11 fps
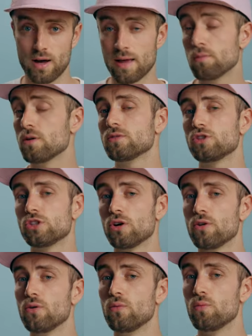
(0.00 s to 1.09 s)
I am going to show
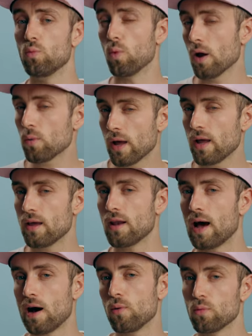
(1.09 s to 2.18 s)
you what way and
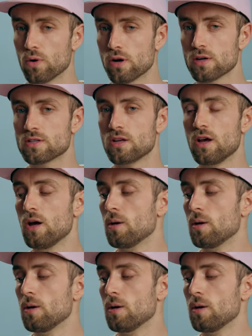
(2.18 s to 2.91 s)
how it works,